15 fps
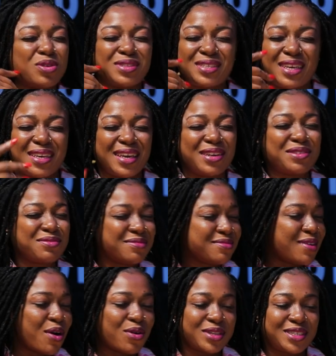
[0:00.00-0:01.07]
Want to take a
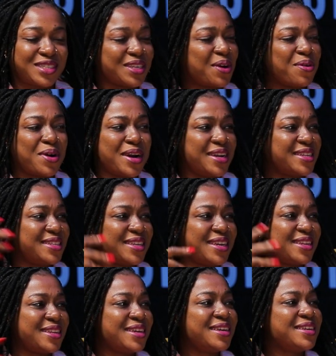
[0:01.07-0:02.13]
hot shower and
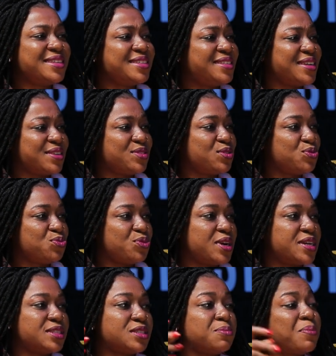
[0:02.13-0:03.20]
then just
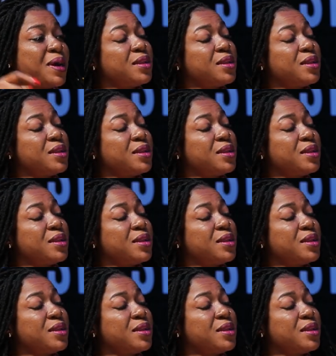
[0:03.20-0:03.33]
rest.